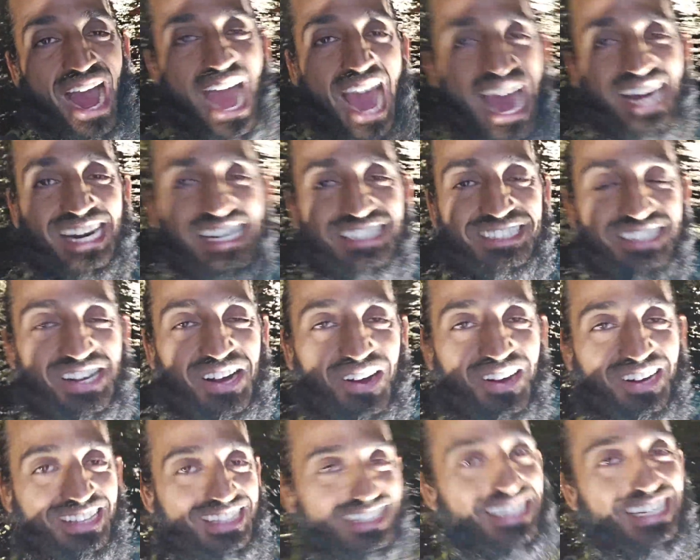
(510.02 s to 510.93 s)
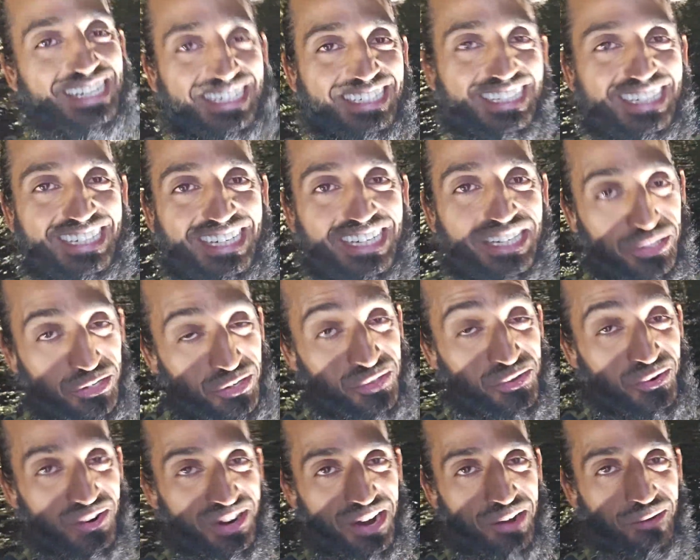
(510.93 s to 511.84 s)
heart is golden.
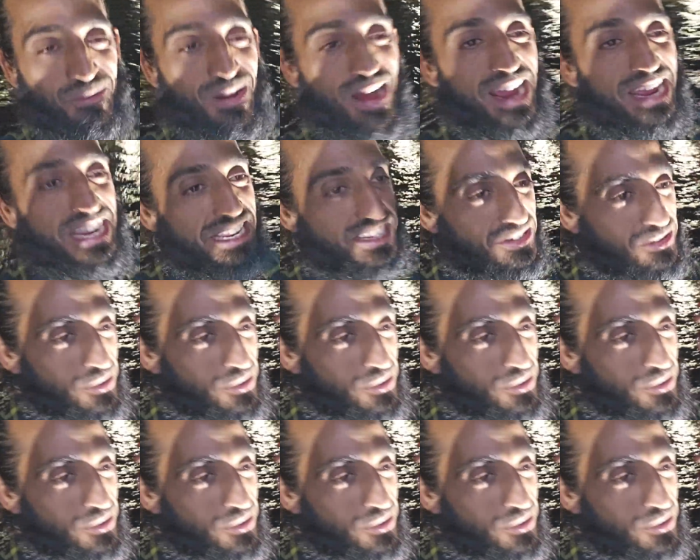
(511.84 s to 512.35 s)
You're doing it right.